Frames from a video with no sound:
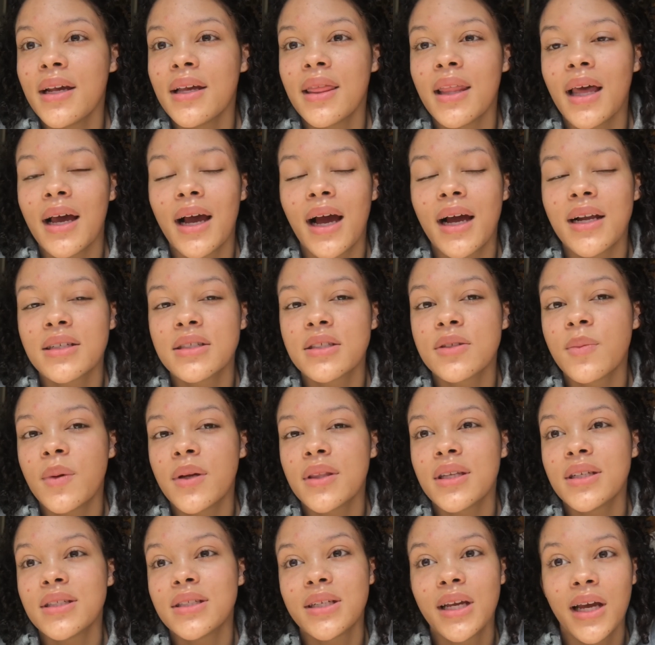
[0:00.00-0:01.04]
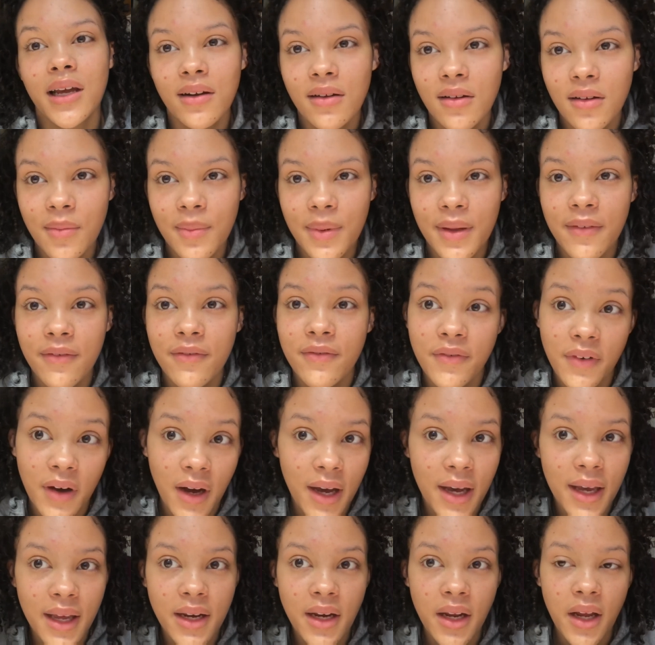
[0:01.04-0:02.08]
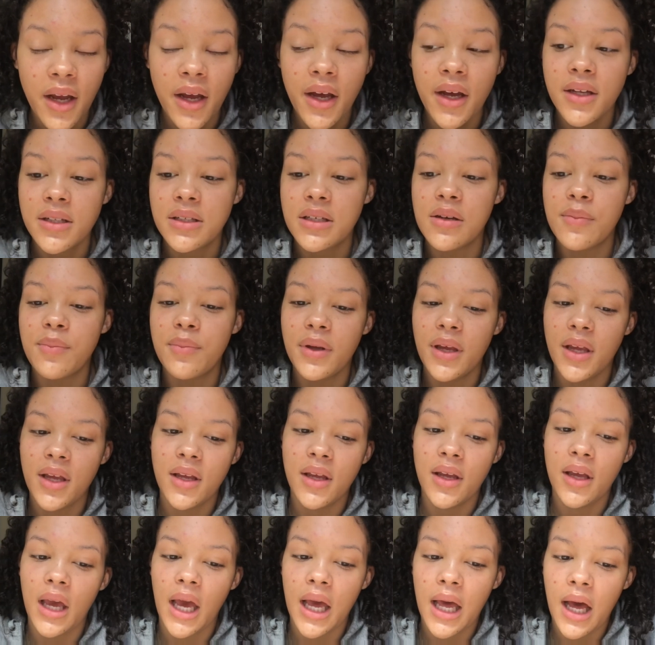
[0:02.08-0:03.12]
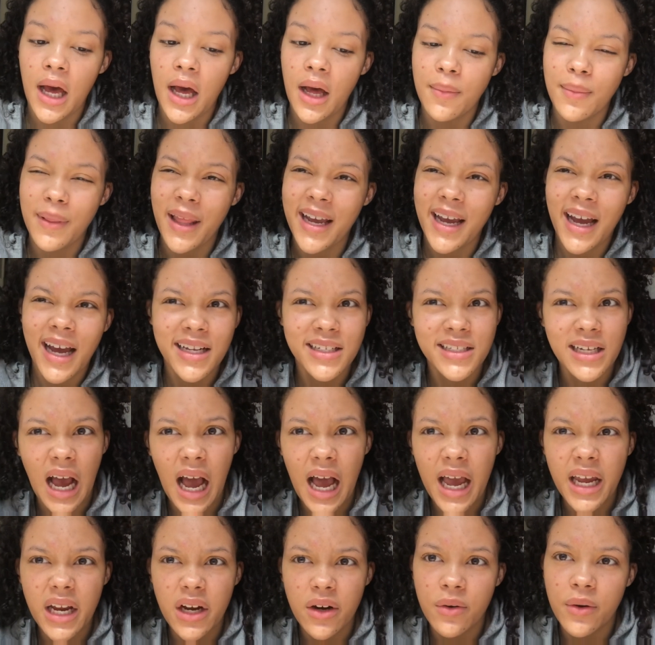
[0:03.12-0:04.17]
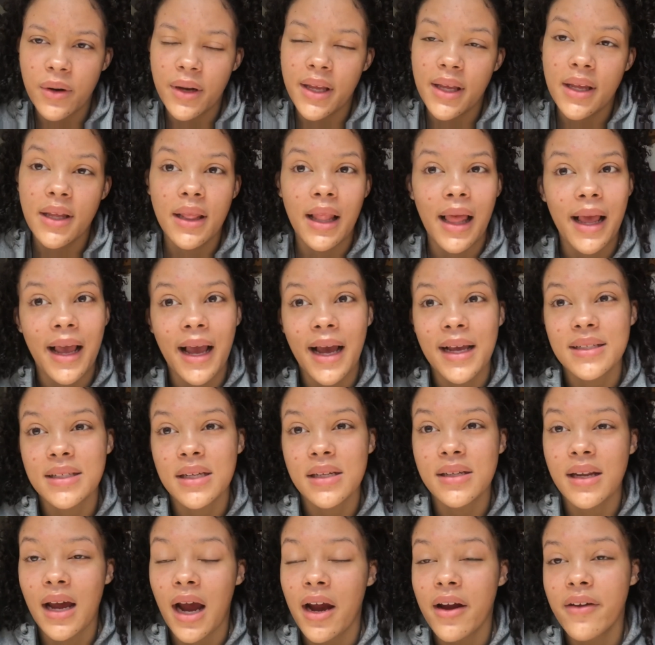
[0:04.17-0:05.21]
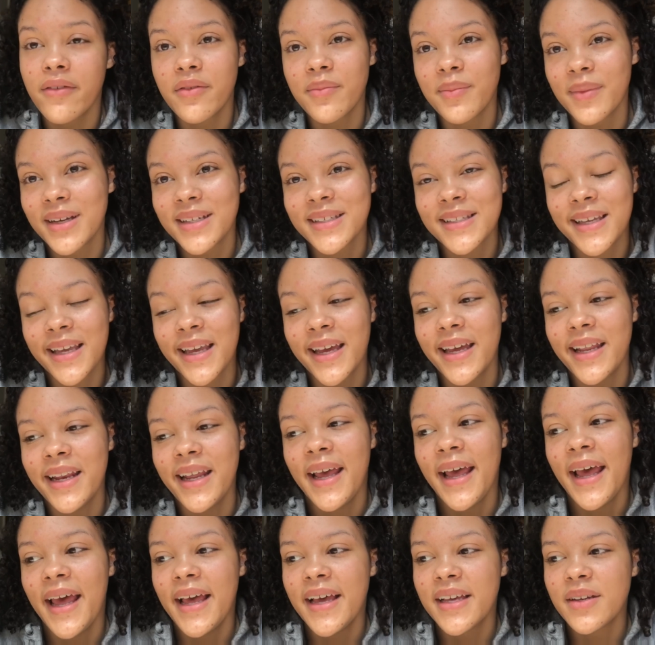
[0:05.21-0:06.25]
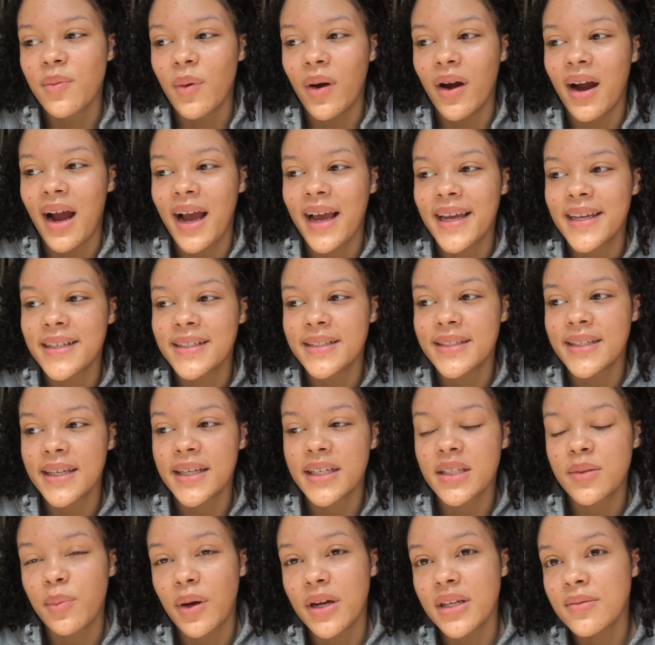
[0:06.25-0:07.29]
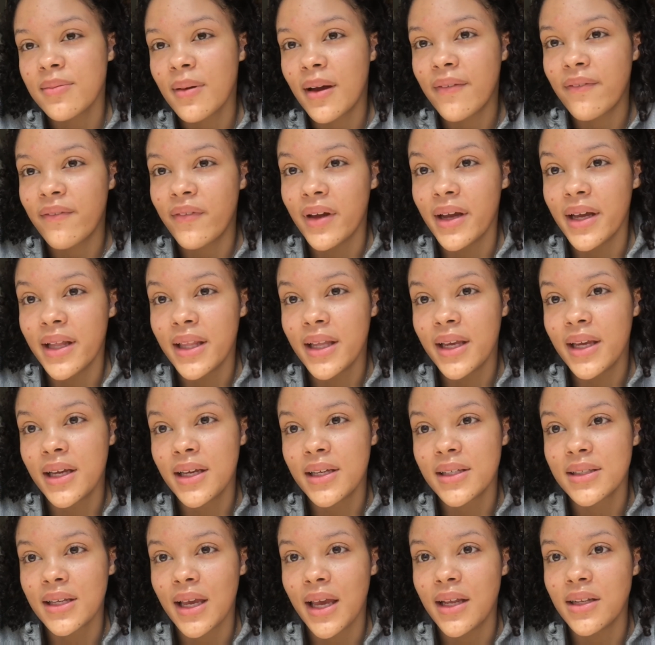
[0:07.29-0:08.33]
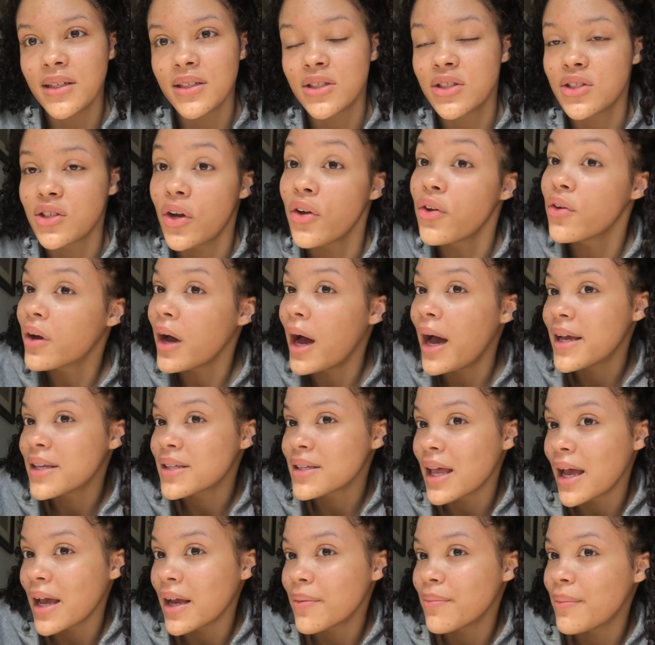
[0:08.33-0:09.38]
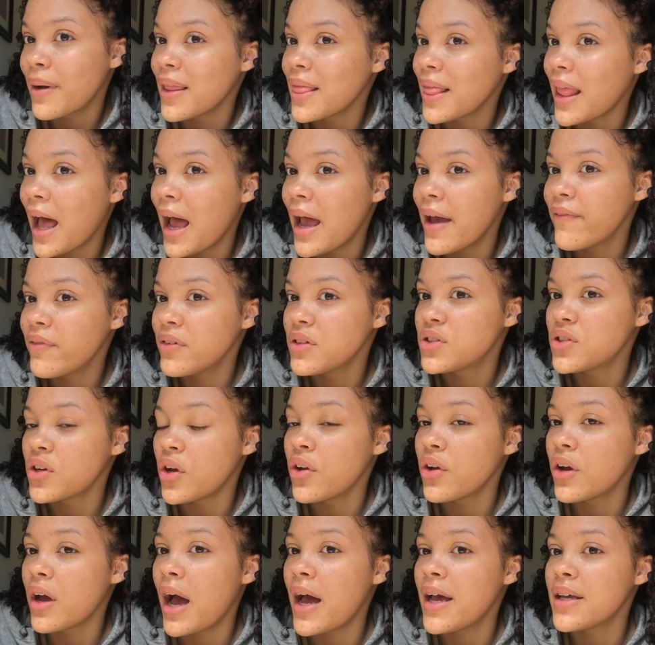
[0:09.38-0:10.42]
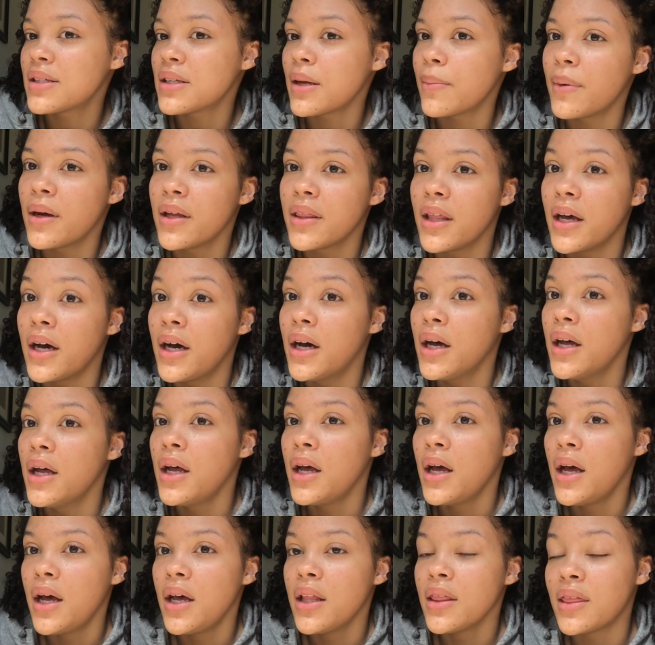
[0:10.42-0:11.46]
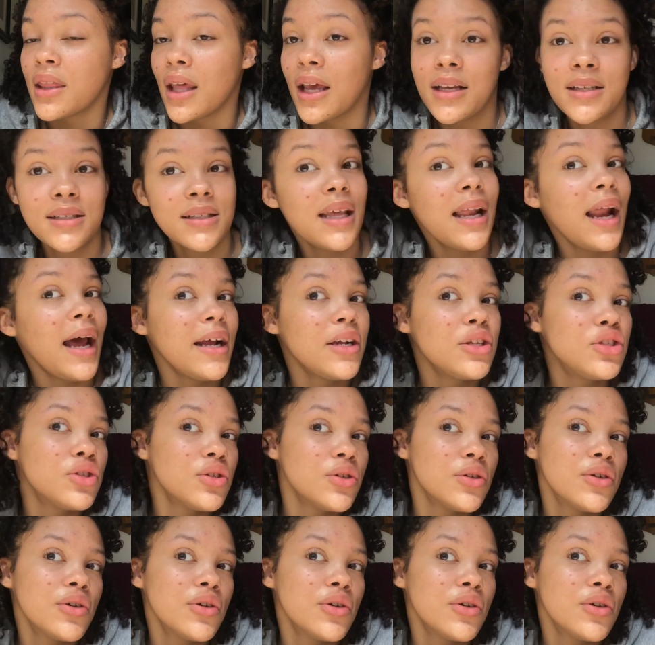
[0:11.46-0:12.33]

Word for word: like i just want this channel to be fun to be um, like a diary like i said diary of a mixed kid where i could just express my feelings and just show you guys like my life and show you guys some of the things that i do